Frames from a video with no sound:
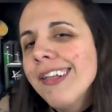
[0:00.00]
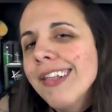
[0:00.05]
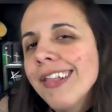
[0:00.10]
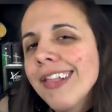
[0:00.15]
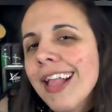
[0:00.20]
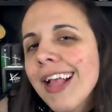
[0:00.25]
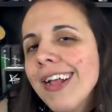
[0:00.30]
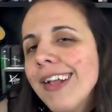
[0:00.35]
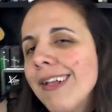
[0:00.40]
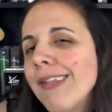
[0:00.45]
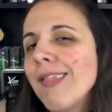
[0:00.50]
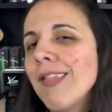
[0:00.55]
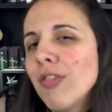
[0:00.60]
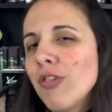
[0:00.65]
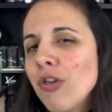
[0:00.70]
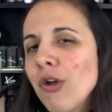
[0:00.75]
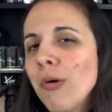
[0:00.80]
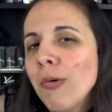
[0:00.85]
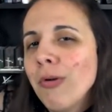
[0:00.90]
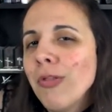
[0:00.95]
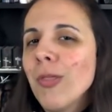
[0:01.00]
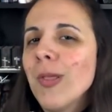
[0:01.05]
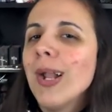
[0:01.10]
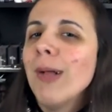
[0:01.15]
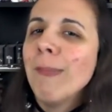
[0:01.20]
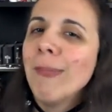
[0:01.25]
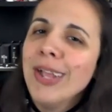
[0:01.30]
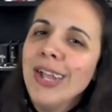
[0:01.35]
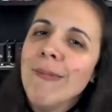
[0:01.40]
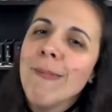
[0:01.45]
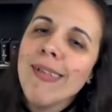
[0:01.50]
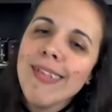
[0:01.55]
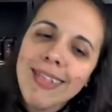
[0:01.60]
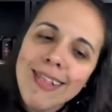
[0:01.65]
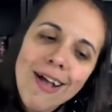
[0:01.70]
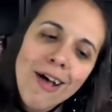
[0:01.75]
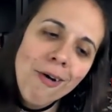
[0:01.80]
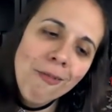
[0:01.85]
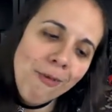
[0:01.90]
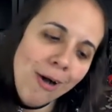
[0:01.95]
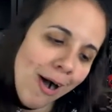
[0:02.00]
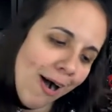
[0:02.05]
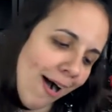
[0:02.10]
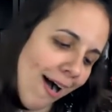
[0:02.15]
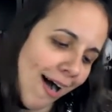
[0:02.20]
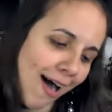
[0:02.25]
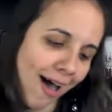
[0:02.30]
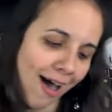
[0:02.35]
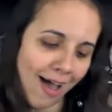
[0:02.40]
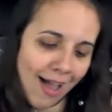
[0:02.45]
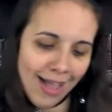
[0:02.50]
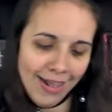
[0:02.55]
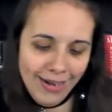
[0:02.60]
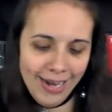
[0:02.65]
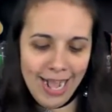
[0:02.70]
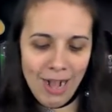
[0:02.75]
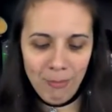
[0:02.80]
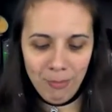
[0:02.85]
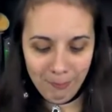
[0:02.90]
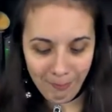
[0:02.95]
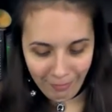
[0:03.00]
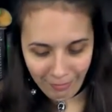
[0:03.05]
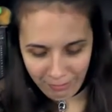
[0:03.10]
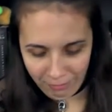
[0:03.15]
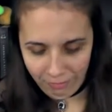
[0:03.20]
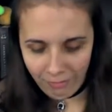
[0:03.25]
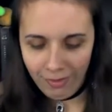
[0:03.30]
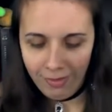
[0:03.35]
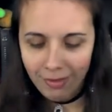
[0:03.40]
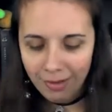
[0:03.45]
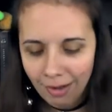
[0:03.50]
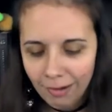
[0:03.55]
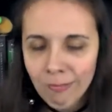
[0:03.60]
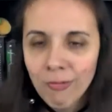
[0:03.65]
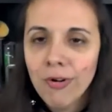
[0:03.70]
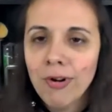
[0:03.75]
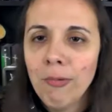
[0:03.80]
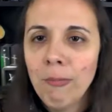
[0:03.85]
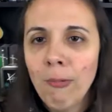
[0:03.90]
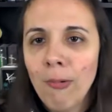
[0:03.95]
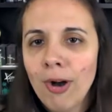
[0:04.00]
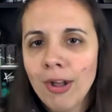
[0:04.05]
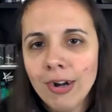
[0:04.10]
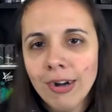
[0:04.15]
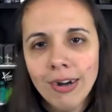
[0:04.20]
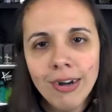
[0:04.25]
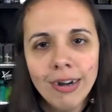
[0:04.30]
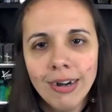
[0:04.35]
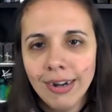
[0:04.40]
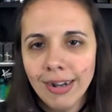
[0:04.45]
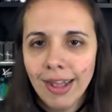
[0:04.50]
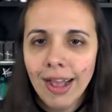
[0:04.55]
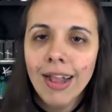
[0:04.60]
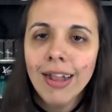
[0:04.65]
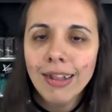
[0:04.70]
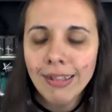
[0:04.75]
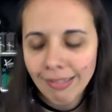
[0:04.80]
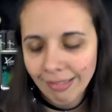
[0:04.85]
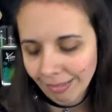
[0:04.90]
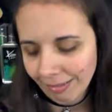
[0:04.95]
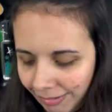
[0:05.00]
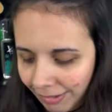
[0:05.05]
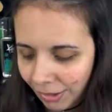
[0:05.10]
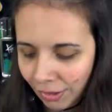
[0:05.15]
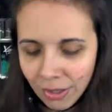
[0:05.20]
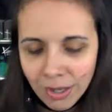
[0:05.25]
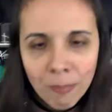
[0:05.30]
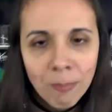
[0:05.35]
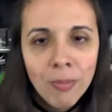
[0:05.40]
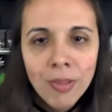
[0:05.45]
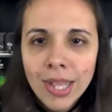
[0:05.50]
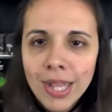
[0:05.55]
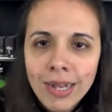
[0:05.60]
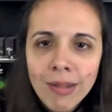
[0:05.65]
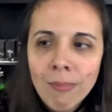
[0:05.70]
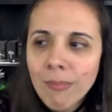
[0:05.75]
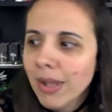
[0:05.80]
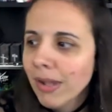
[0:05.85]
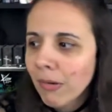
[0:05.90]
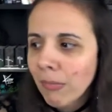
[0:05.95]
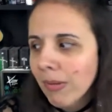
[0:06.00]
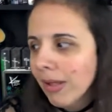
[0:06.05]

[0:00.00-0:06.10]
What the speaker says: because, like, the joke that I peed myself, haha, and now I'm literally covered in water. I couldn't have planned it better